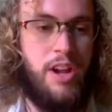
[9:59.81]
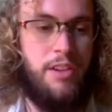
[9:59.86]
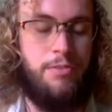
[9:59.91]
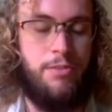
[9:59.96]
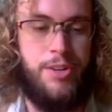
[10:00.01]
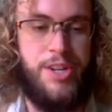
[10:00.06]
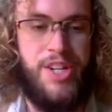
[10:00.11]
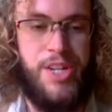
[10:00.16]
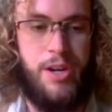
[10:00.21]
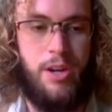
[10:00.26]

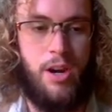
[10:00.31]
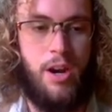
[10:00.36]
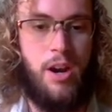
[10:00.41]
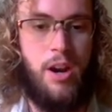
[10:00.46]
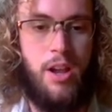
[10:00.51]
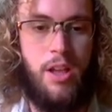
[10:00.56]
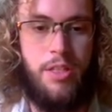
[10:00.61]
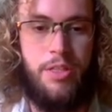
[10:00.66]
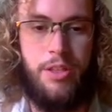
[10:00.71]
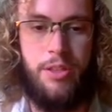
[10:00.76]
every year
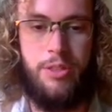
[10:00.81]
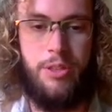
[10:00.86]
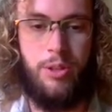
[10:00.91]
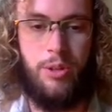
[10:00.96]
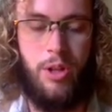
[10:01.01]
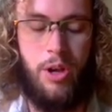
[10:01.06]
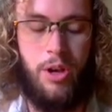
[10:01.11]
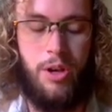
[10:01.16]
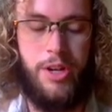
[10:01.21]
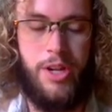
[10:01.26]
than the
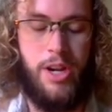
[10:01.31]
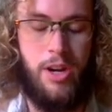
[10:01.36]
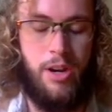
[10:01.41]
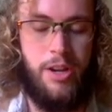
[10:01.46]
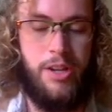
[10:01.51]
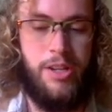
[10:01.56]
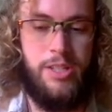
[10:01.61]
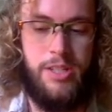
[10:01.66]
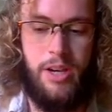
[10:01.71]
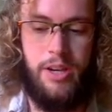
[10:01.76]
lawn
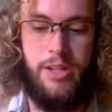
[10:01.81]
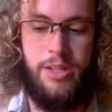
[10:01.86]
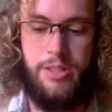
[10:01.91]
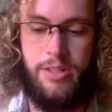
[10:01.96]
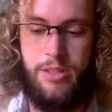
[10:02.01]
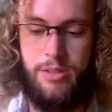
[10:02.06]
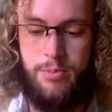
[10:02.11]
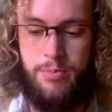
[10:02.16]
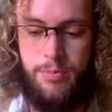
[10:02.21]
area does.